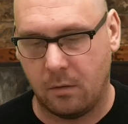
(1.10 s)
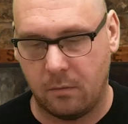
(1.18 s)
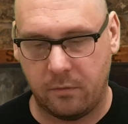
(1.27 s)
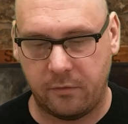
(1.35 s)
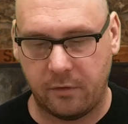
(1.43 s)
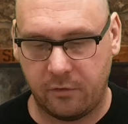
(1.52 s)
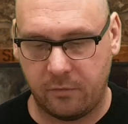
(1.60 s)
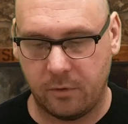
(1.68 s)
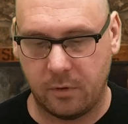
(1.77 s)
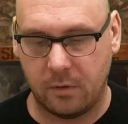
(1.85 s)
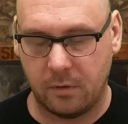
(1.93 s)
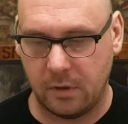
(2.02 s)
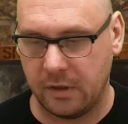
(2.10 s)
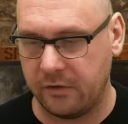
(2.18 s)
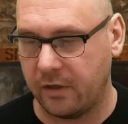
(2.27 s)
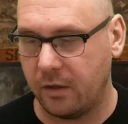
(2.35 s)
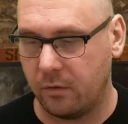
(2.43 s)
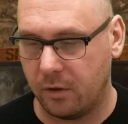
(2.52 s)
What's this one?
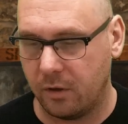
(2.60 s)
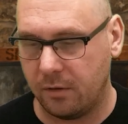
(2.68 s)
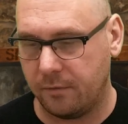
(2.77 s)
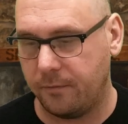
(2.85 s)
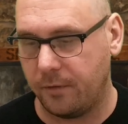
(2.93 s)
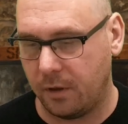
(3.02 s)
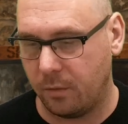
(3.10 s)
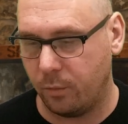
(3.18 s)
XIRON, another fucking